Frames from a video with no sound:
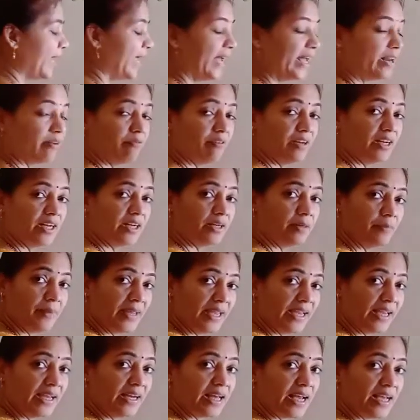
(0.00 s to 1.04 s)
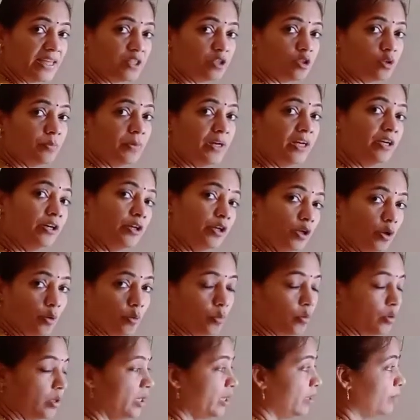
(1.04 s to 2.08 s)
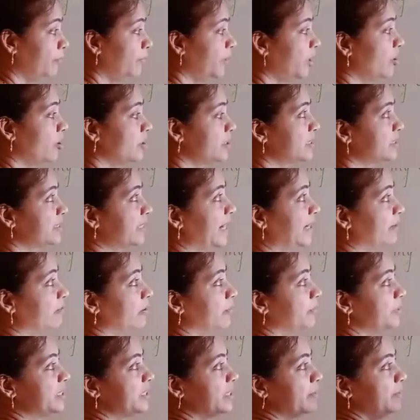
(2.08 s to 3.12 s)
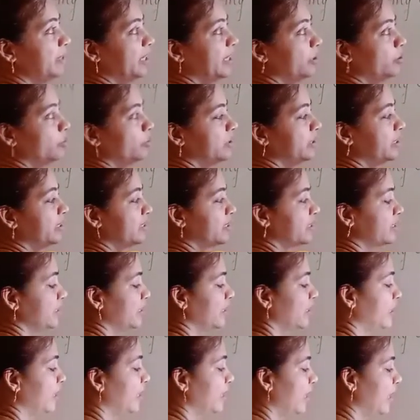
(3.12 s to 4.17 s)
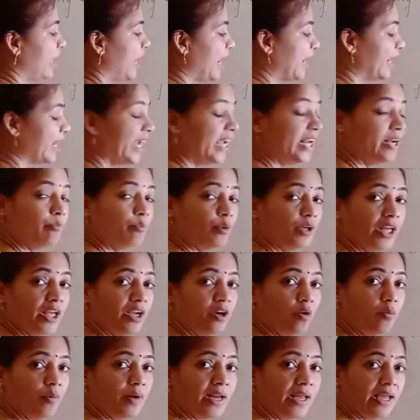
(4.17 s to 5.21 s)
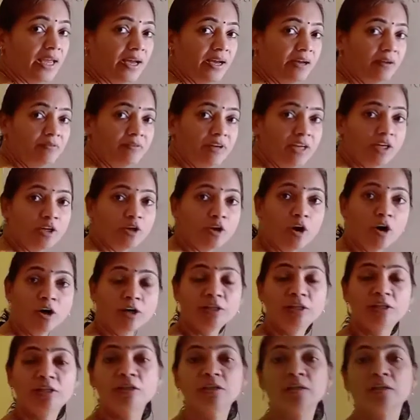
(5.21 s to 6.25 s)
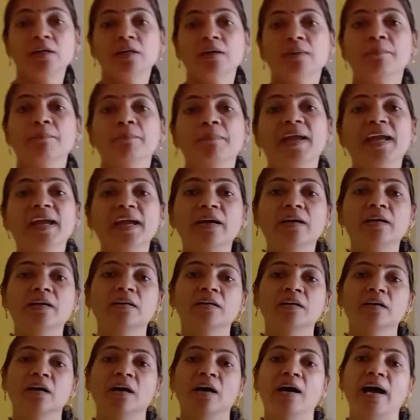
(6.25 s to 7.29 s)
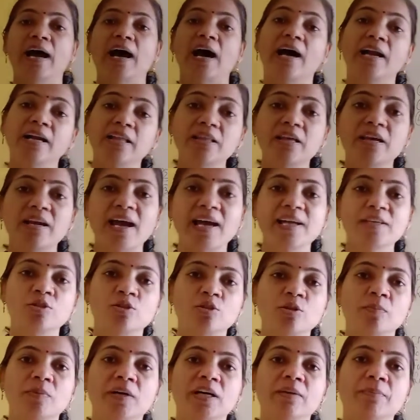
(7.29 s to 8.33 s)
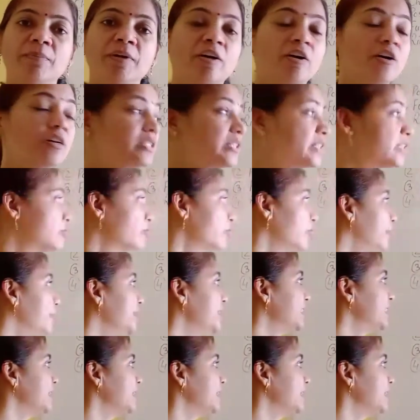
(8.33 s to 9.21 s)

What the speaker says: here, will it make an isomer? No, because that will be similar to this. Again, putting over here will not make another isomer because it will be